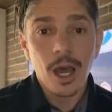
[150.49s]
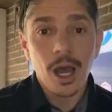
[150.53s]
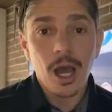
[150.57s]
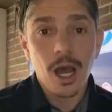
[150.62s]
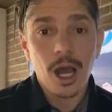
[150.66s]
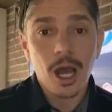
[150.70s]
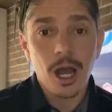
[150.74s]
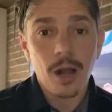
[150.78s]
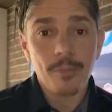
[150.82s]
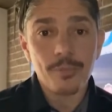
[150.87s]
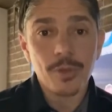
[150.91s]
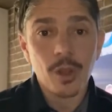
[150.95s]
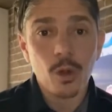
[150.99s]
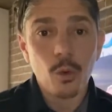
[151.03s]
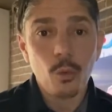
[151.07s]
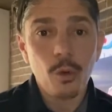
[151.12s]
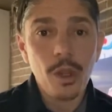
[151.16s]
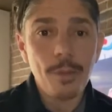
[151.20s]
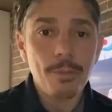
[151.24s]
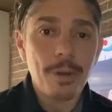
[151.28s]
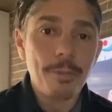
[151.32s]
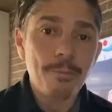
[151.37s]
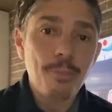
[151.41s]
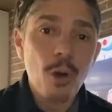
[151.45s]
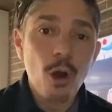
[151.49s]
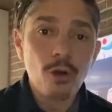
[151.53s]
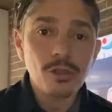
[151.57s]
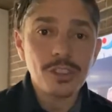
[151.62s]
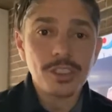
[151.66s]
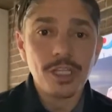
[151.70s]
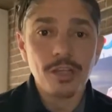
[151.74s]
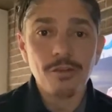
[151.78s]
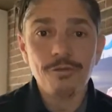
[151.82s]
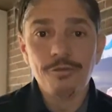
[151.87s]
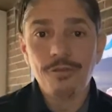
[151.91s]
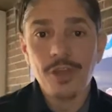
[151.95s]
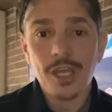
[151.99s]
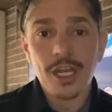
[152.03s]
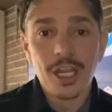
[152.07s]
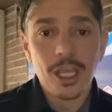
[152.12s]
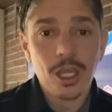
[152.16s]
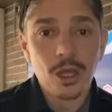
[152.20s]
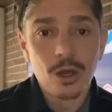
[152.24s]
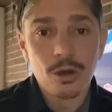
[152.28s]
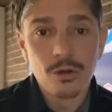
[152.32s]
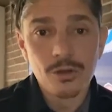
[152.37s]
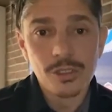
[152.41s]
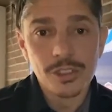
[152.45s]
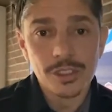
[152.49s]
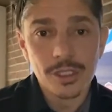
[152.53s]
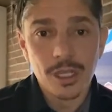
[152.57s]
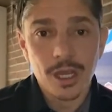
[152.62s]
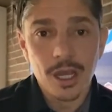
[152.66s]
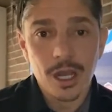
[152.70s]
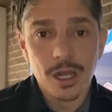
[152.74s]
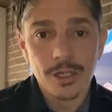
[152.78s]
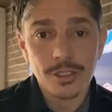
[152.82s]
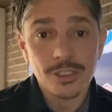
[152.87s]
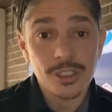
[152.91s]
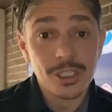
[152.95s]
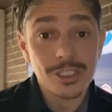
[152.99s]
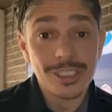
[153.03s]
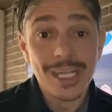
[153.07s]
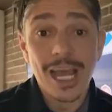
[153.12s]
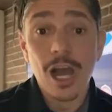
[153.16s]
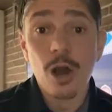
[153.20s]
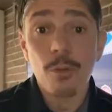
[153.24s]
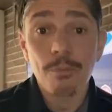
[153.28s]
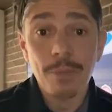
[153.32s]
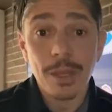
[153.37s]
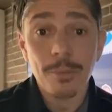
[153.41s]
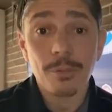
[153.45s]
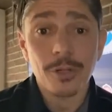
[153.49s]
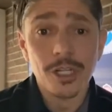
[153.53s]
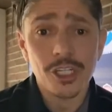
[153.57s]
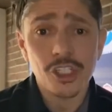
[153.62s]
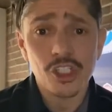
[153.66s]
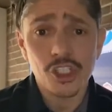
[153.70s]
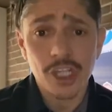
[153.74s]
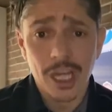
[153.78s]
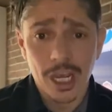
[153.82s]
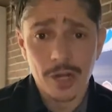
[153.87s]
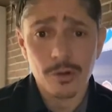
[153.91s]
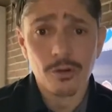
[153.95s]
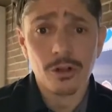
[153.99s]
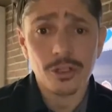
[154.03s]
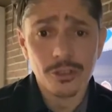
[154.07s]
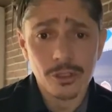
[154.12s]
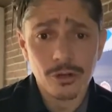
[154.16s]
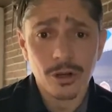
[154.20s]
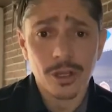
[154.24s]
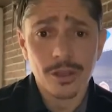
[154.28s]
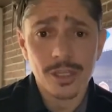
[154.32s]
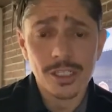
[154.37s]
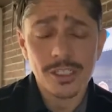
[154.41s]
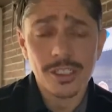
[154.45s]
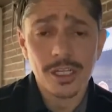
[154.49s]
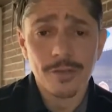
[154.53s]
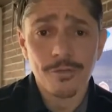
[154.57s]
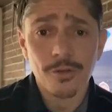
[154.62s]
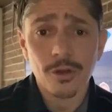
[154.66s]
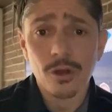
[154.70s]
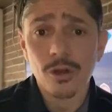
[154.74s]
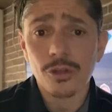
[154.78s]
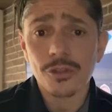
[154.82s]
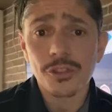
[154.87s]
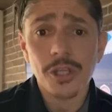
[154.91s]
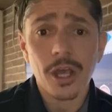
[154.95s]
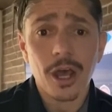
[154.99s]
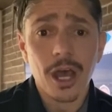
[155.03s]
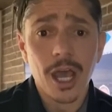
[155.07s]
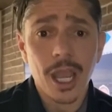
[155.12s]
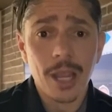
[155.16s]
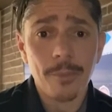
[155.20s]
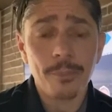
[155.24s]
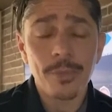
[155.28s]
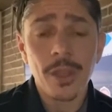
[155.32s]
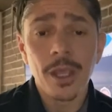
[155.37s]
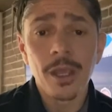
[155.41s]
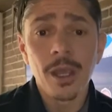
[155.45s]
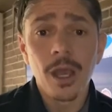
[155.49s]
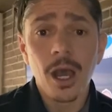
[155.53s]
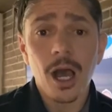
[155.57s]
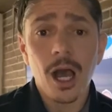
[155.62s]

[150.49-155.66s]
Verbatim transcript: Um, we've been posting videos uh, just to help people in general during this difficult time.